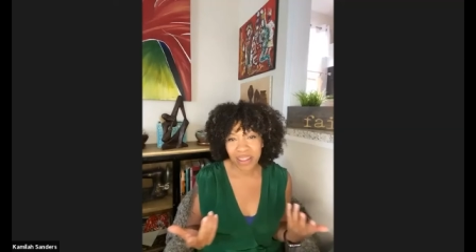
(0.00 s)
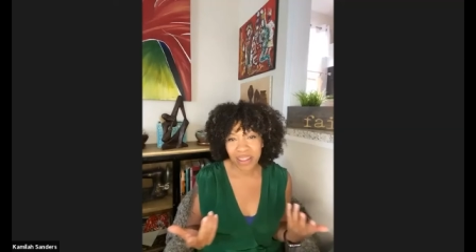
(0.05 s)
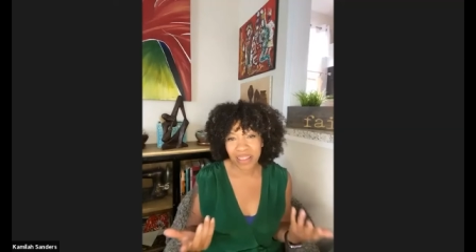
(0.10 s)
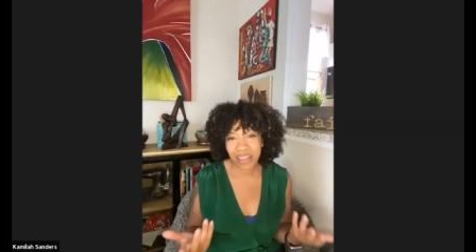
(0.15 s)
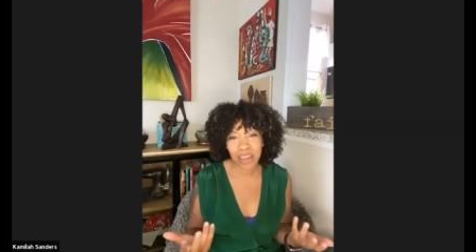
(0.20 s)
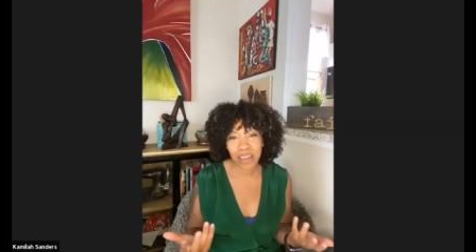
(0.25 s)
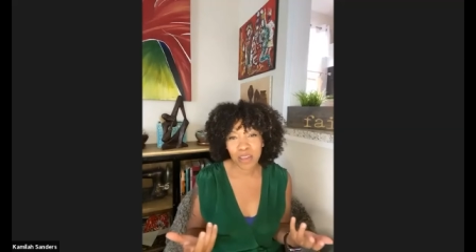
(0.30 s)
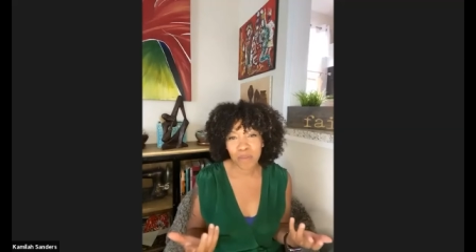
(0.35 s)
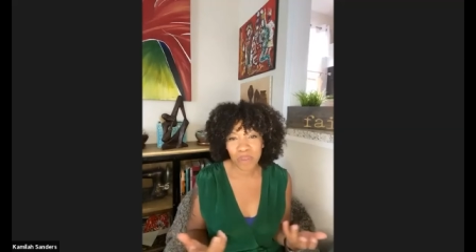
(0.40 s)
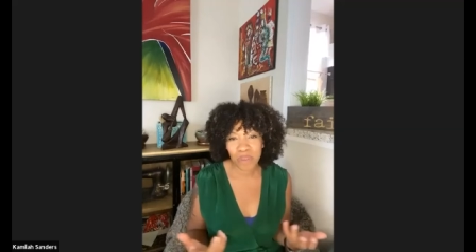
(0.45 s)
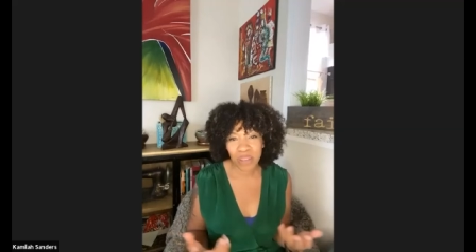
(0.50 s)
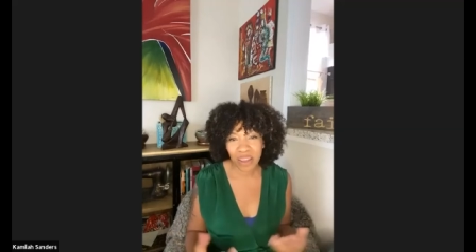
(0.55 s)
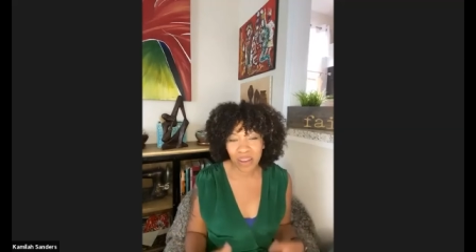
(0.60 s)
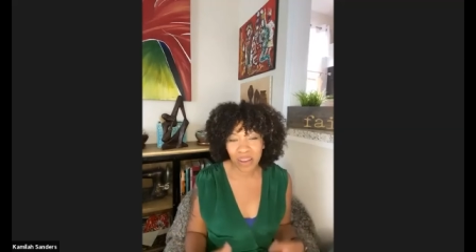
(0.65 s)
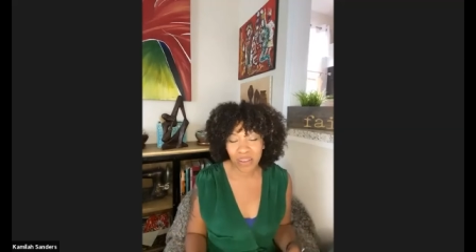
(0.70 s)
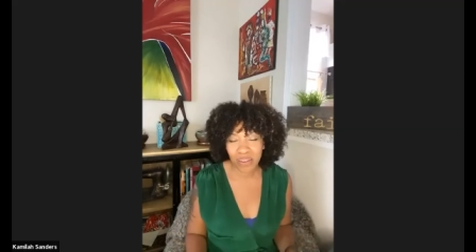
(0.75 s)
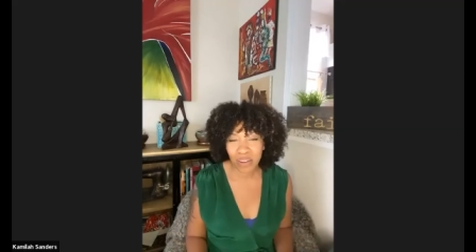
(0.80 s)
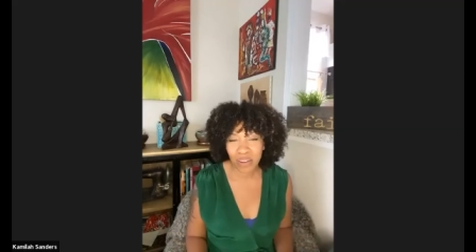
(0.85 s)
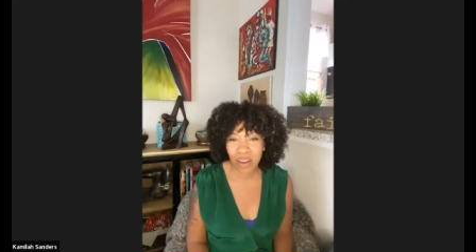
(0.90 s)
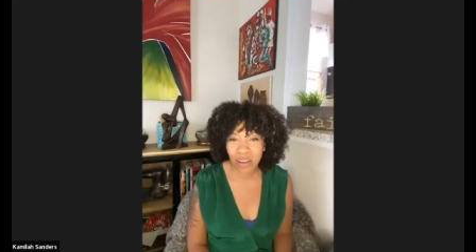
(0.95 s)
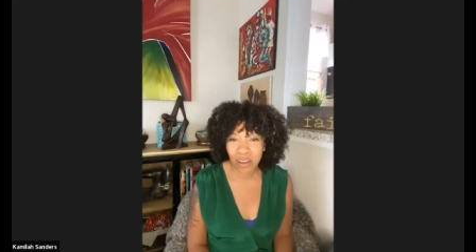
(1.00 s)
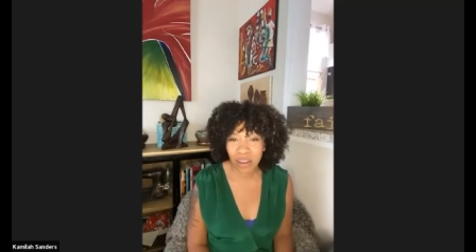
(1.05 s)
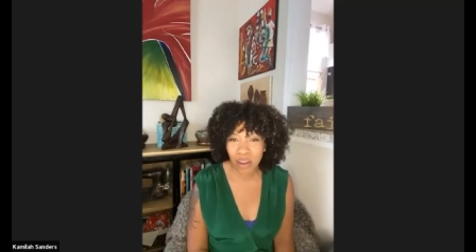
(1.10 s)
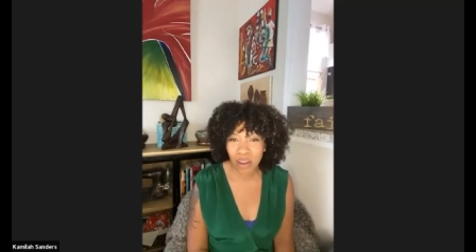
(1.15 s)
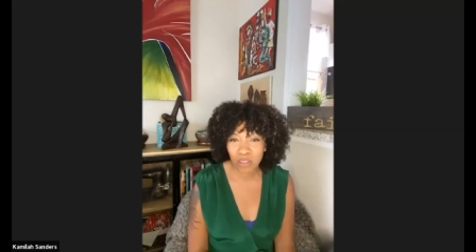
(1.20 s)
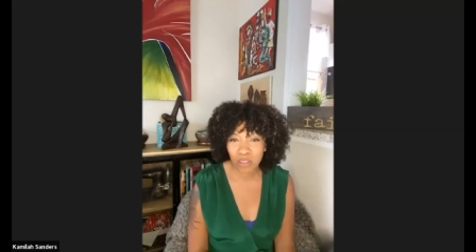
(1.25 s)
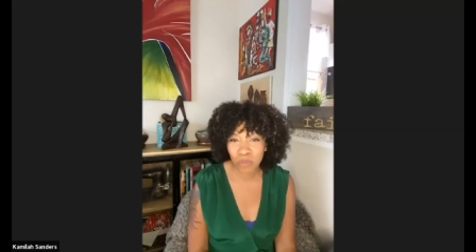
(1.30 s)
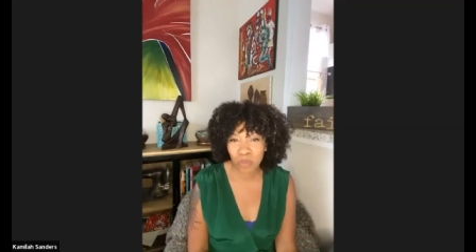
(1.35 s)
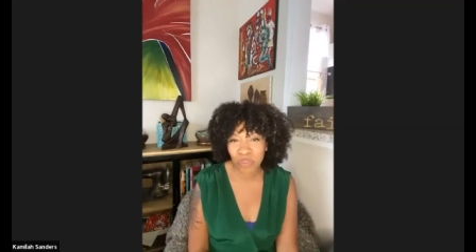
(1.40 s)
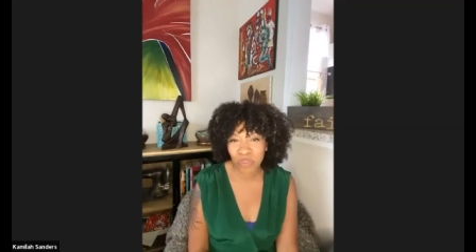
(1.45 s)
That can be an
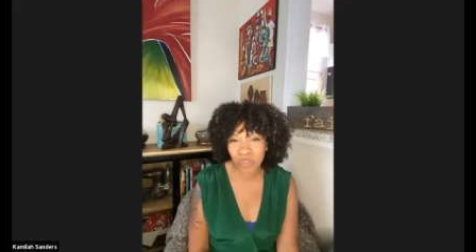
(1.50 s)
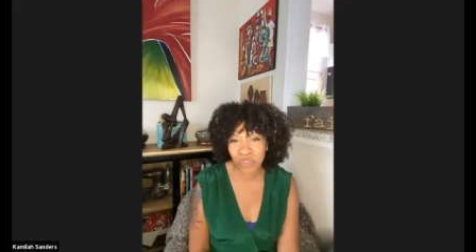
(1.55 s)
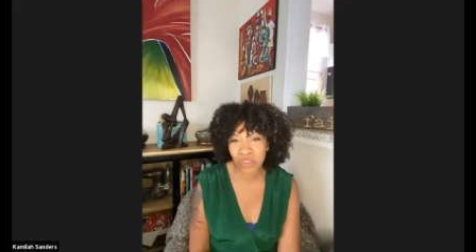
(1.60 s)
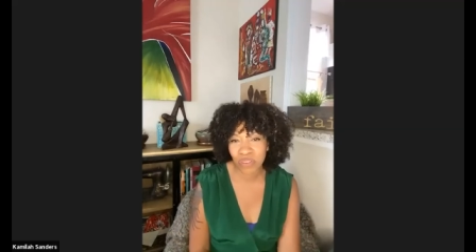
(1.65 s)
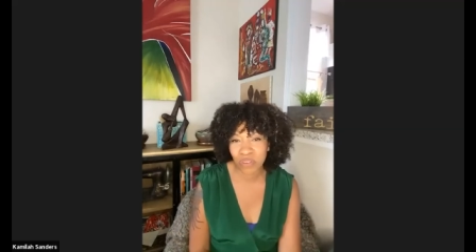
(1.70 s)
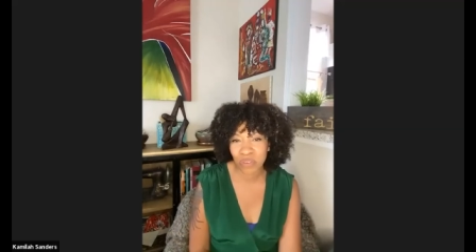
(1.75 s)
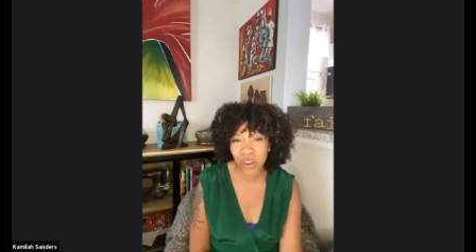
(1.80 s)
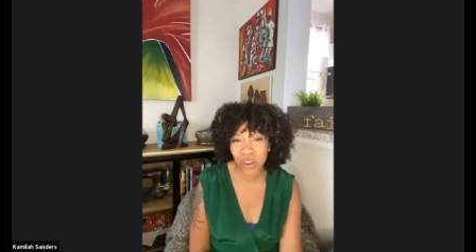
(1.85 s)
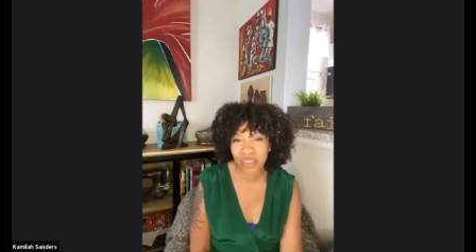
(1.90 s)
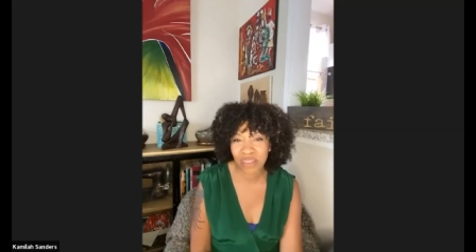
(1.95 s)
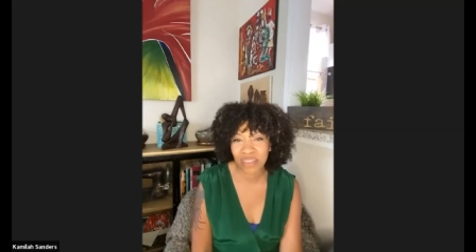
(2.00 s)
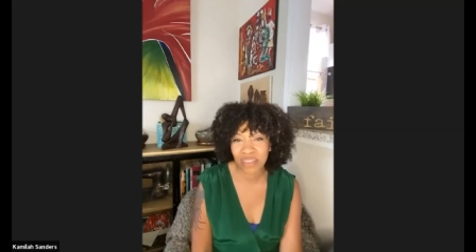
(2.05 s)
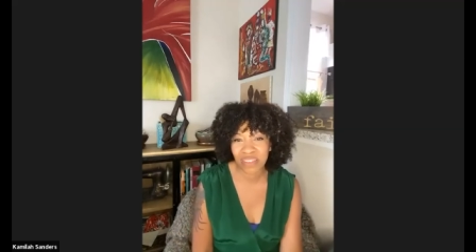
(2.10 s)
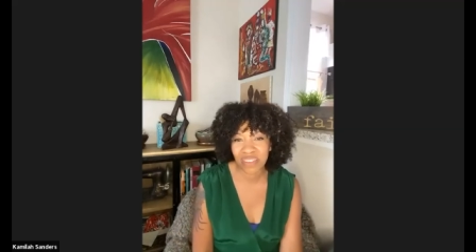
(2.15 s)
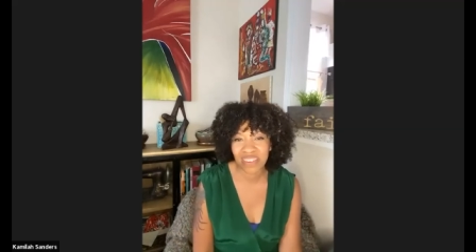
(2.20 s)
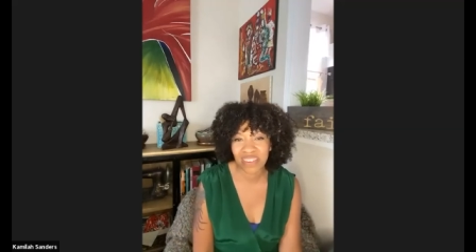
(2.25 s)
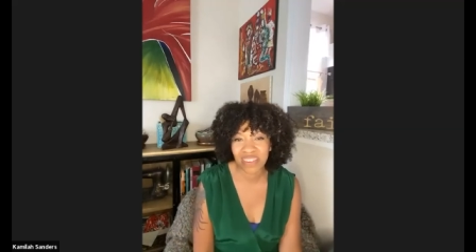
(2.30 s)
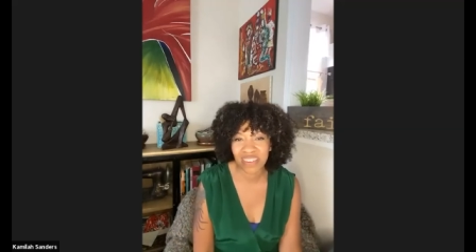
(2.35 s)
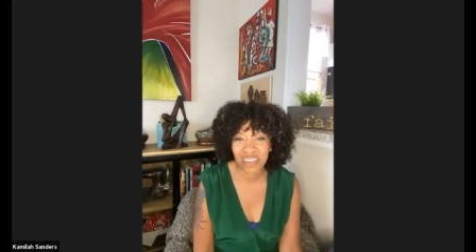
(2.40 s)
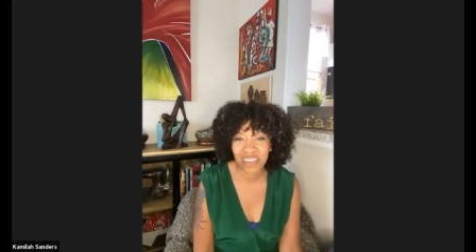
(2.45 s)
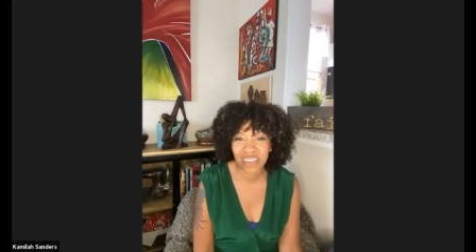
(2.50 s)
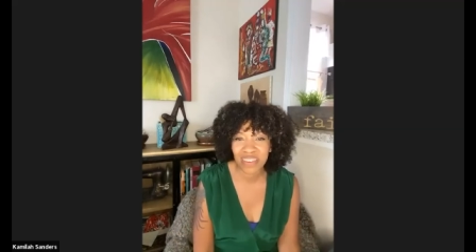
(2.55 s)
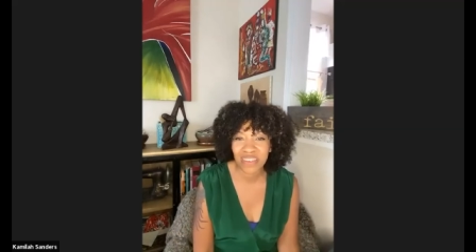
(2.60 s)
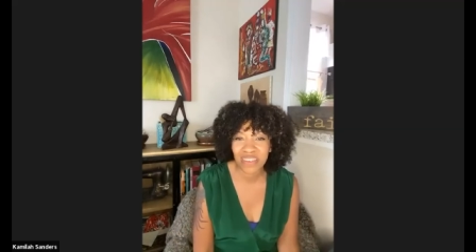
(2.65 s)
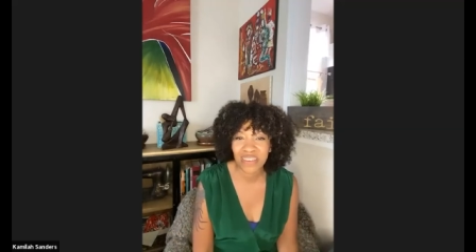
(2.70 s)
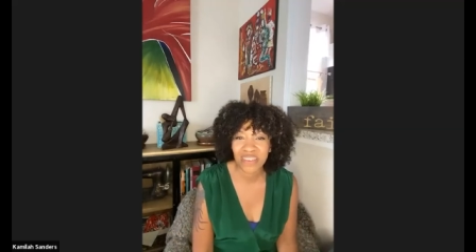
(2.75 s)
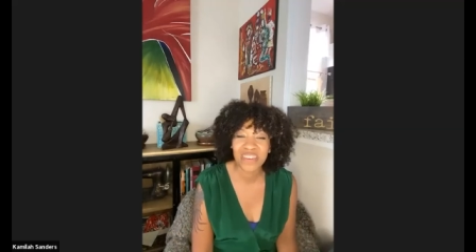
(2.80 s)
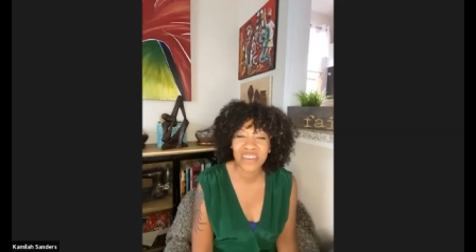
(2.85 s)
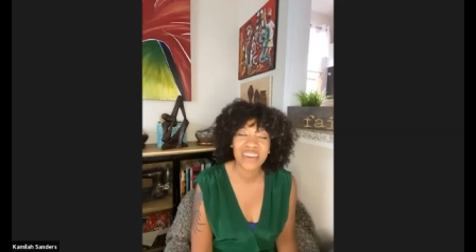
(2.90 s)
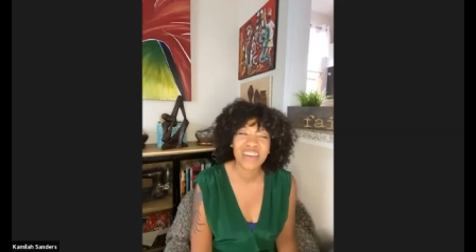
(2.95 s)
uncomfortable situation to
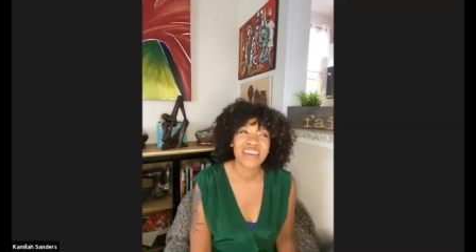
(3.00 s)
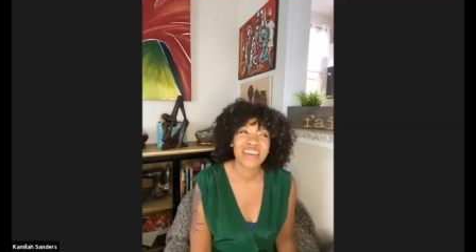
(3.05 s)
do.